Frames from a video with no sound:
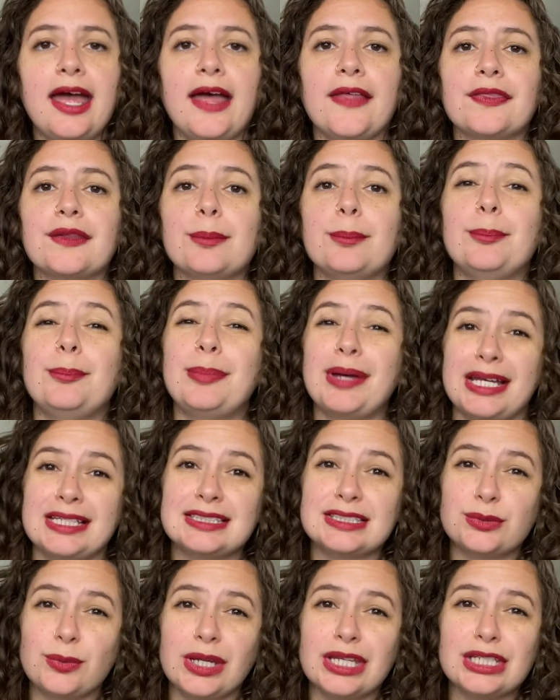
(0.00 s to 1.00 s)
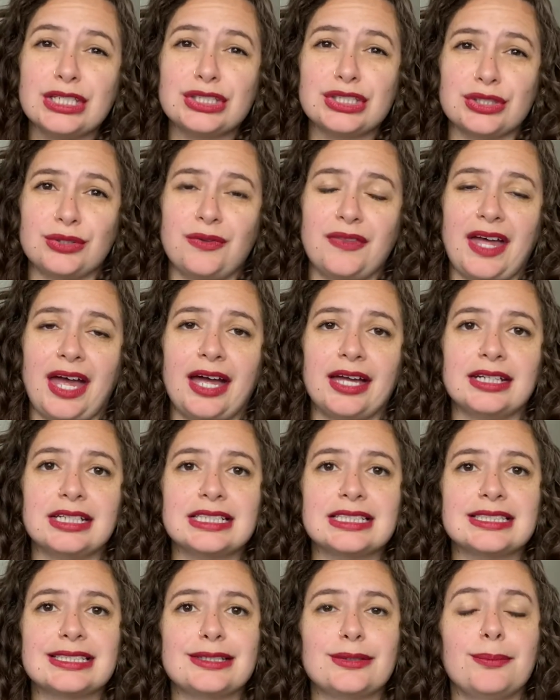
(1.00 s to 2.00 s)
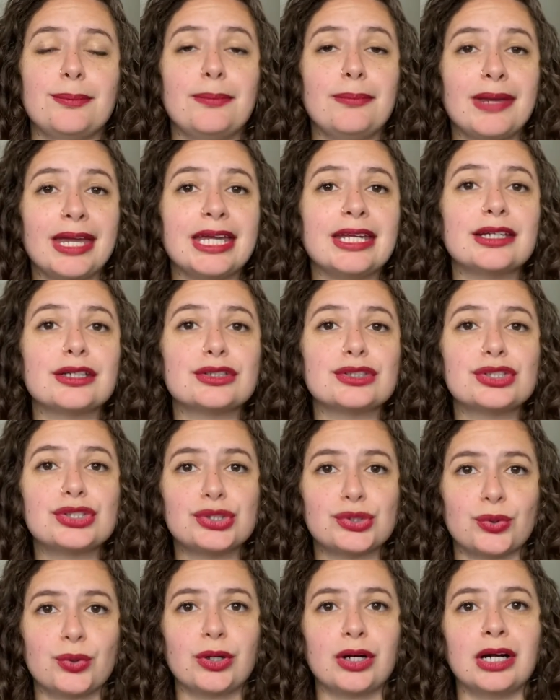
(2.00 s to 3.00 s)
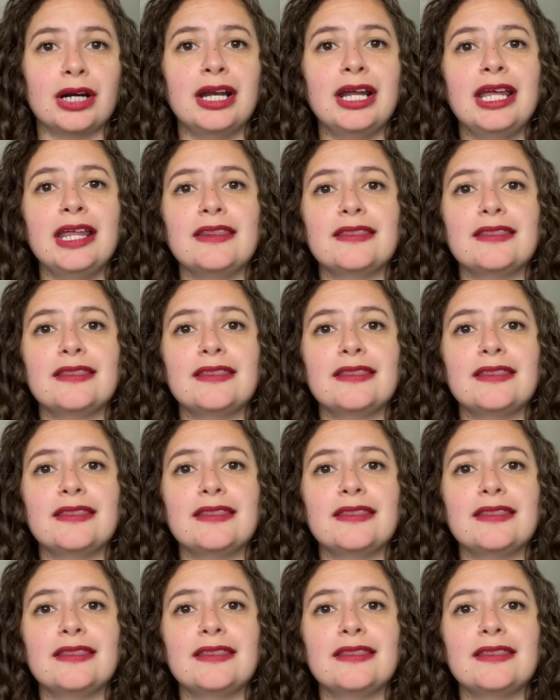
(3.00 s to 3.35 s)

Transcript: And the best way to do that is to make sure